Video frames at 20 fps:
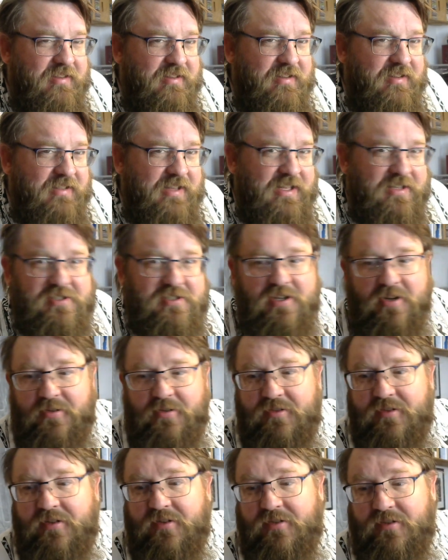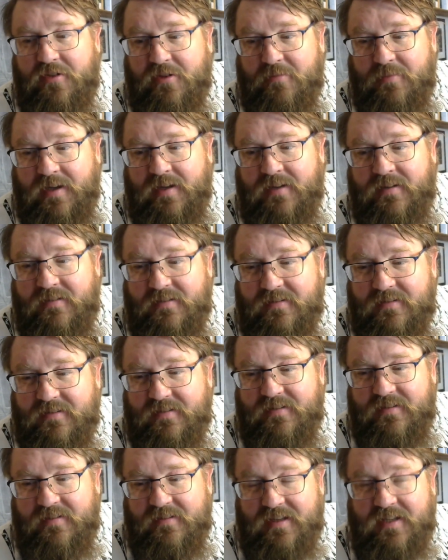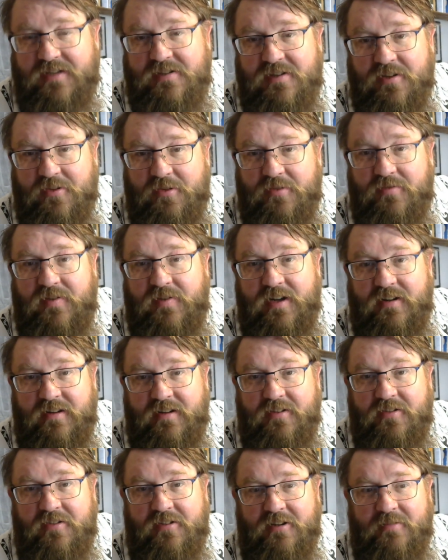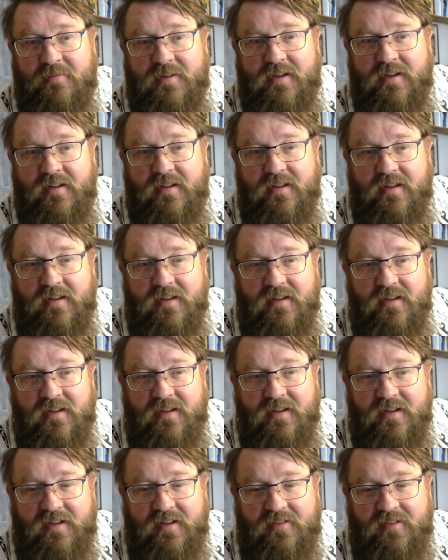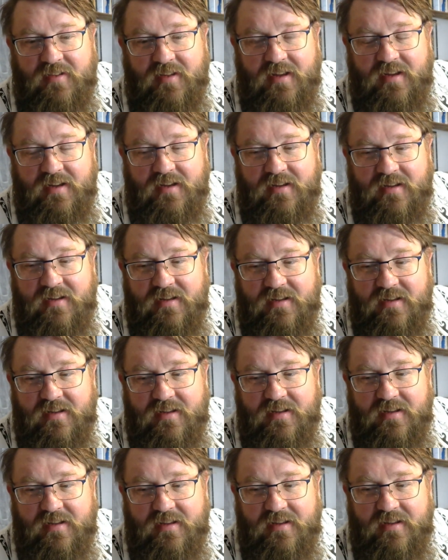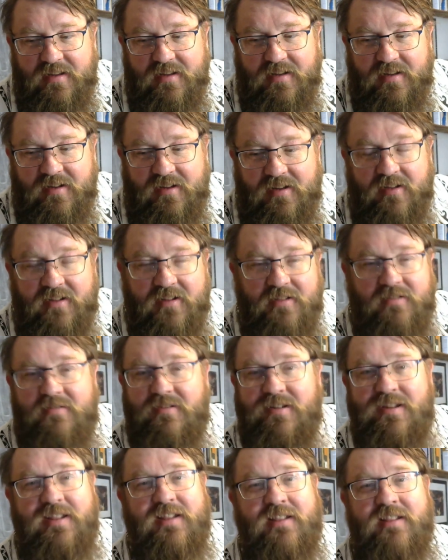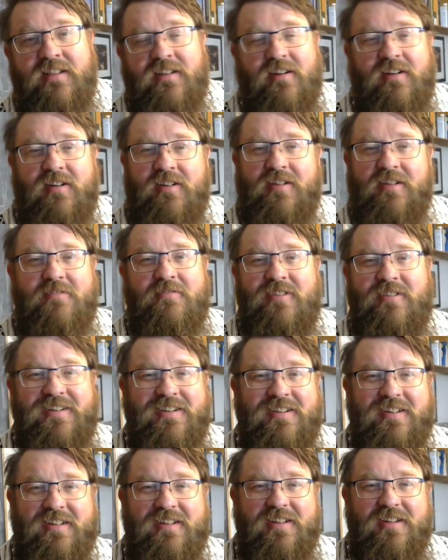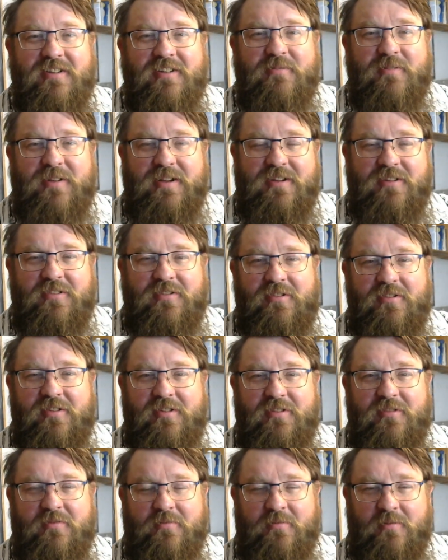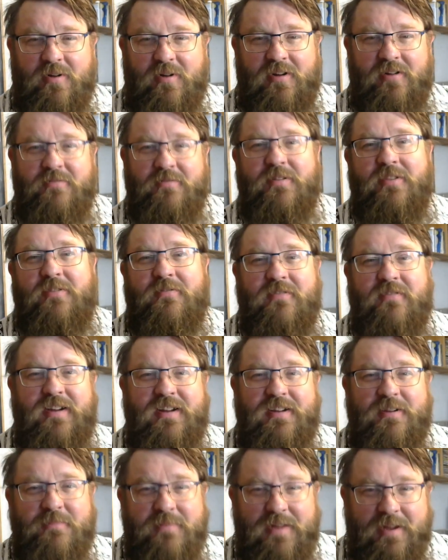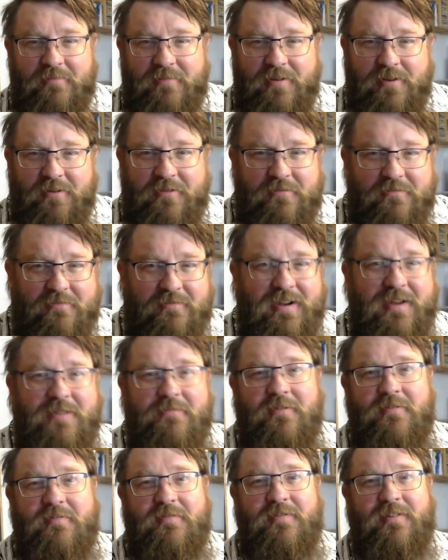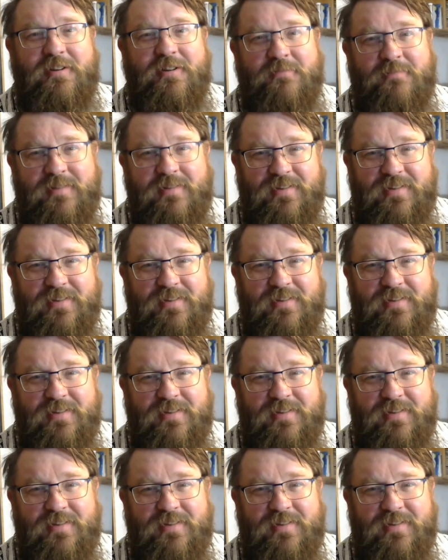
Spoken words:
That show's disturbing. That show's very disturbing. It's like all in one. What is wrong with freedom and what is right with freedom.